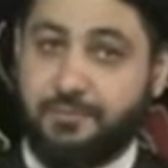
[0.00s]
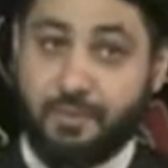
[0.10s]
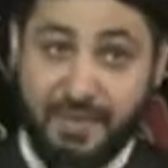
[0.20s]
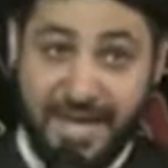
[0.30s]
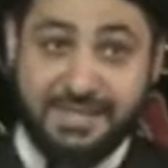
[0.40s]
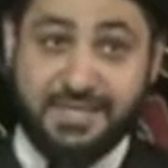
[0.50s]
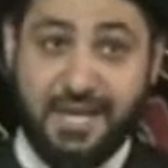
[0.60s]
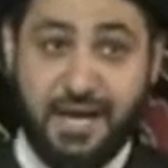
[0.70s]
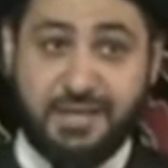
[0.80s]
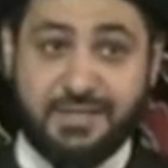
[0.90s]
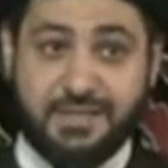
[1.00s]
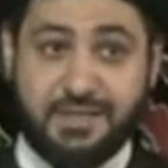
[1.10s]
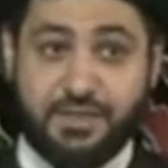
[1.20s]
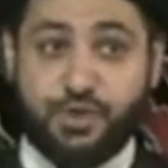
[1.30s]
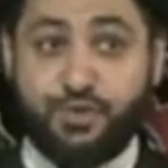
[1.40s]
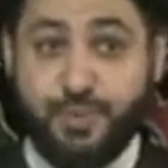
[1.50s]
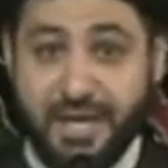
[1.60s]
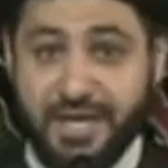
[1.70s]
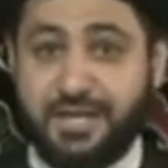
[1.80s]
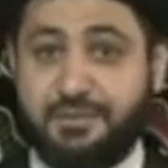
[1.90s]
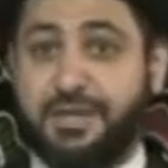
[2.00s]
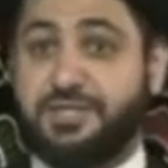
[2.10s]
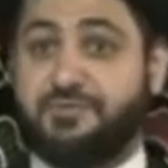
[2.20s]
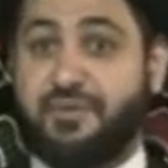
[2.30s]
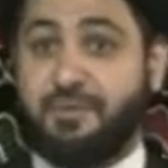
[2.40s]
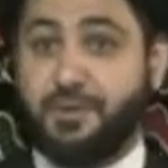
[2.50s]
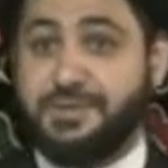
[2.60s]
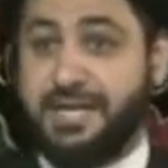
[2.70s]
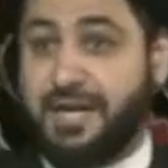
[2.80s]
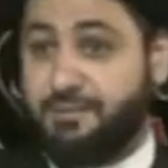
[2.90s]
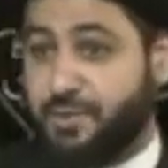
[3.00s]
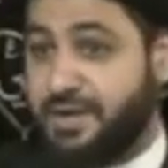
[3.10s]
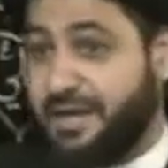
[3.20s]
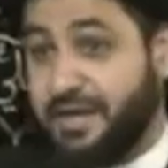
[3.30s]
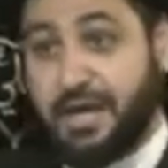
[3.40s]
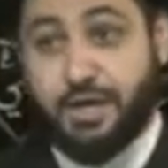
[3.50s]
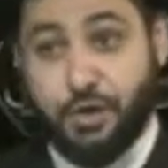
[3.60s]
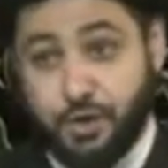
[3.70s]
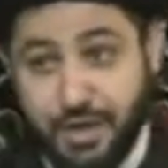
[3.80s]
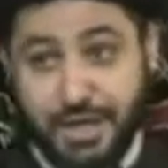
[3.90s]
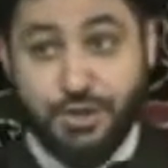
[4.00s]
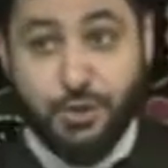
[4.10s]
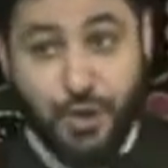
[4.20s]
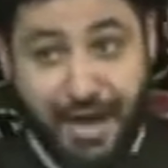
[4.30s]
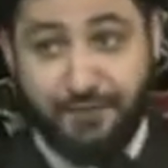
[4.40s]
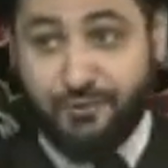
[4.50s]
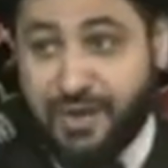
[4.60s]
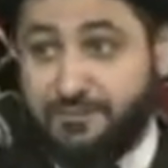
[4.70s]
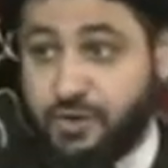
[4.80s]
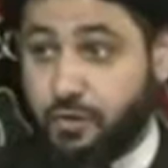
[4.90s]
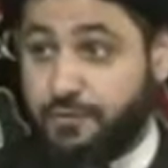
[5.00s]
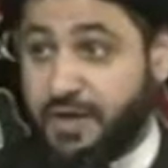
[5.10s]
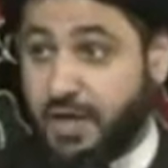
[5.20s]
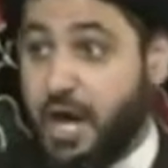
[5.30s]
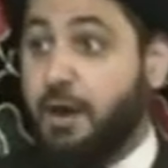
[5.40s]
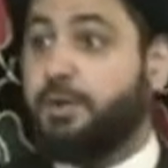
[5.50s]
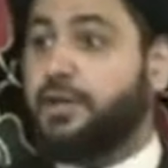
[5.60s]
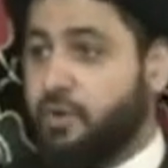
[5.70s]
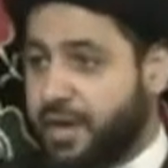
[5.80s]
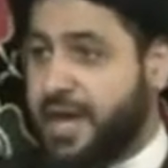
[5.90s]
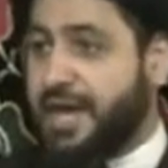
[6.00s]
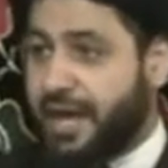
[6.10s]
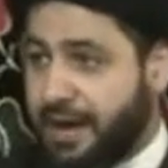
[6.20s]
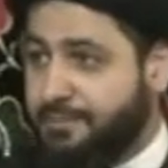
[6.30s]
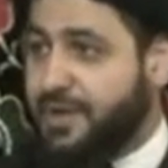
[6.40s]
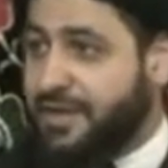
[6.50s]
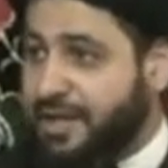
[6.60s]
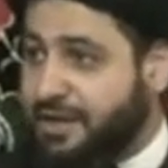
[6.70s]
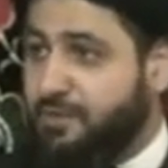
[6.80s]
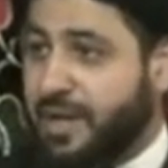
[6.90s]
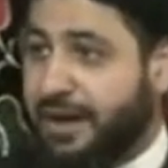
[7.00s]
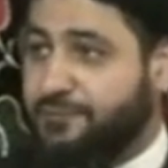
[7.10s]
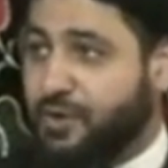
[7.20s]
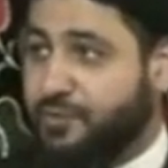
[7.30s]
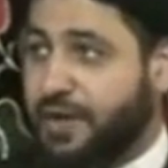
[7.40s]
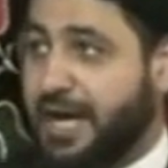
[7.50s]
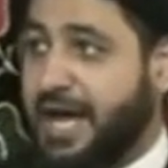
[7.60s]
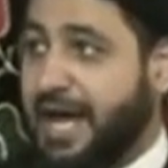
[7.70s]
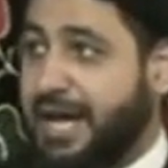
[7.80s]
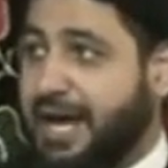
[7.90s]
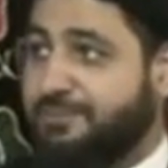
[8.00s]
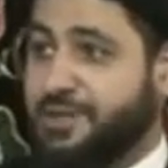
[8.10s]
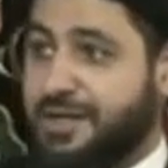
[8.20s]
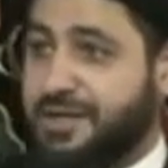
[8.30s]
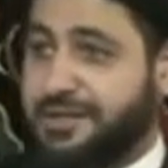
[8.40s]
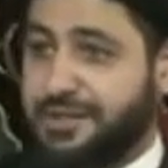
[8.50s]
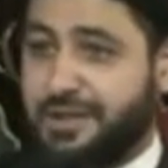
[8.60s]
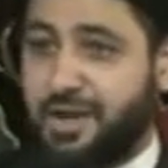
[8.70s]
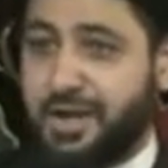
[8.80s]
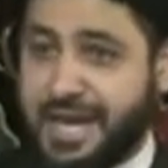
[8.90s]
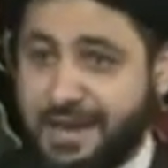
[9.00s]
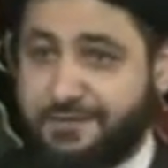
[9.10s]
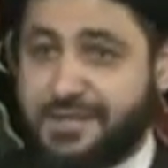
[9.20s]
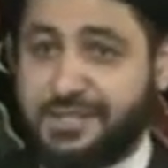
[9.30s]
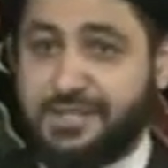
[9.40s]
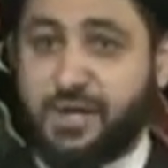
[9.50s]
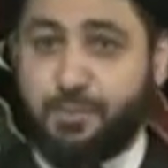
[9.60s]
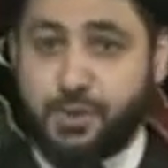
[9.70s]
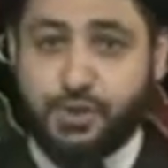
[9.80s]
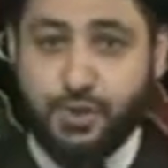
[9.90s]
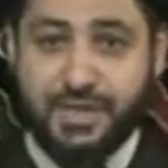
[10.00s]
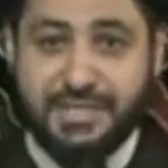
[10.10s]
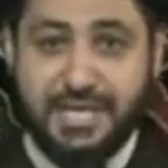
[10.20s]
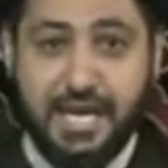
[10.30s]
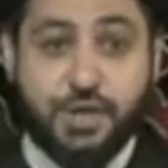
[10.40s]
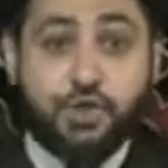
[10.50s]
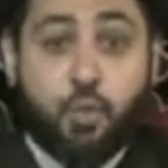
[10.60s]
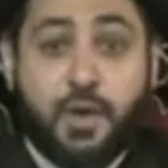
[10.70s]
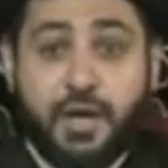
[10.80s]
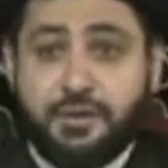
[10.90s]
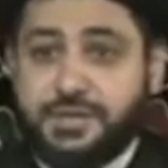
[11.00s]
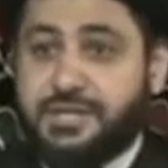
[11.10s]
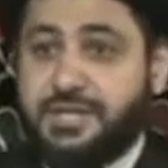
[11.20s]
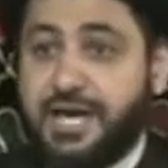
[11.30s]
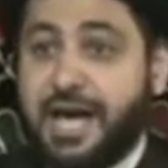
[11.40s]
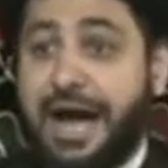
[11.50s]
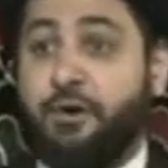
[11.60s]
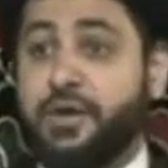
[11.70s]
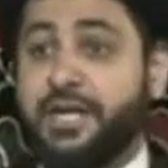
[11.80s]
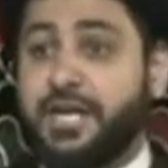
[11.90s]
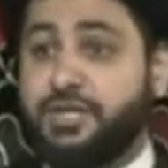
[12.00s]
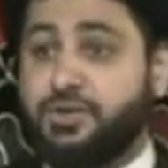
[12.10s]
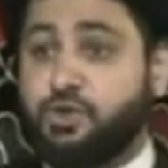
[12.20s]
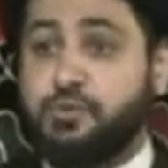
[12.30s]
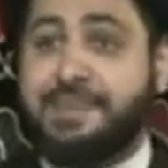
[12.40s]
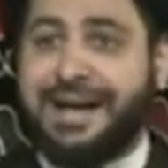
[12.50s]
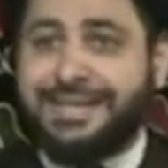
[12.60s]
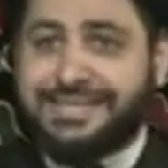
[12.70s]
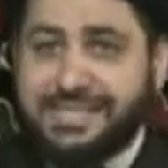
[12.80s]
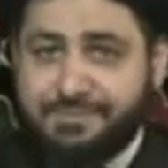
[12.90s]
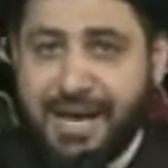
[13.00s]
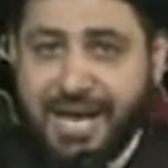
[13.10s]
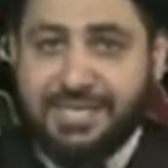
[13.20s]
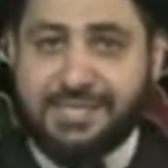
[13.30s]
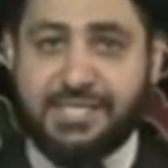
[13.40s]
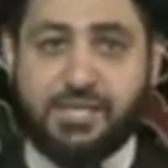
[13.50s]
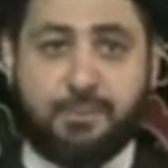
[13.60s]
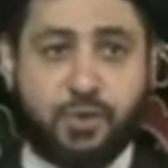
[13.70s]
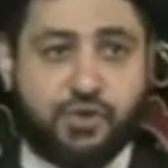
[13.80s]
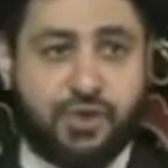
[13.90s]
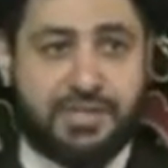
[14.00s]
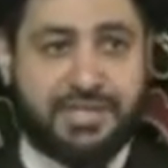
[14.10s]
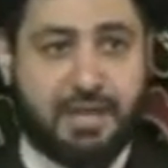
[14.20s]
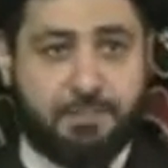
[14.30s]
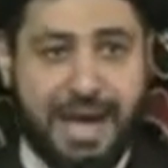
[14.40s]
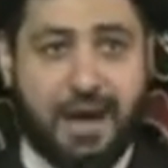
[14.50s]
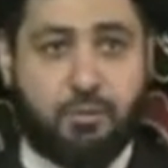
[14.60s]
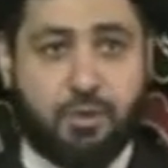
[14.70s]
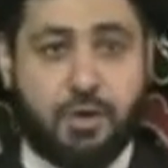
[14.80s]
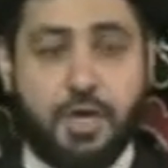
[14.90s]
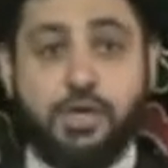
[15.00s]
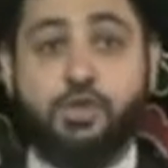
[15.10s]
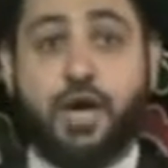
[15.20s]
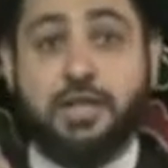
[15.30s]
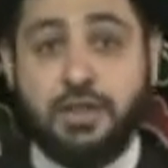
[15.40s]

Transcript: That side just being in the Majlis of Imam Hussein and breathing, you need to, you have to have tawfiq. But okay, alhamdulillah that we have tawfiq. Alhamdulillah that Allah gave us this opportunity. So what else? How can I do to maximize this opportunity and power so I